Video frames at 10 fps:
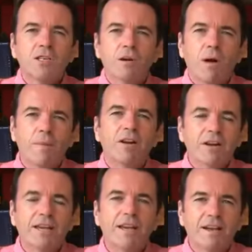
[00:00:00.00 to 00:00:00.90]
So when we're
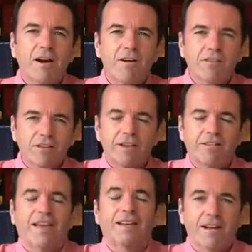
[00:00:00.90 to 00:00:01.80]
looking at
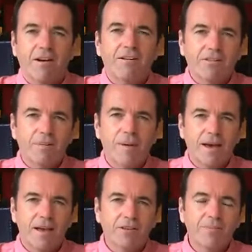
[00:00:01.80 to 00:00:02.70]
currencies and currency
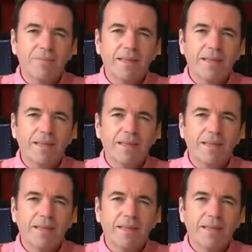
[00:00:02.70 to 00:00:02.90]
pairs,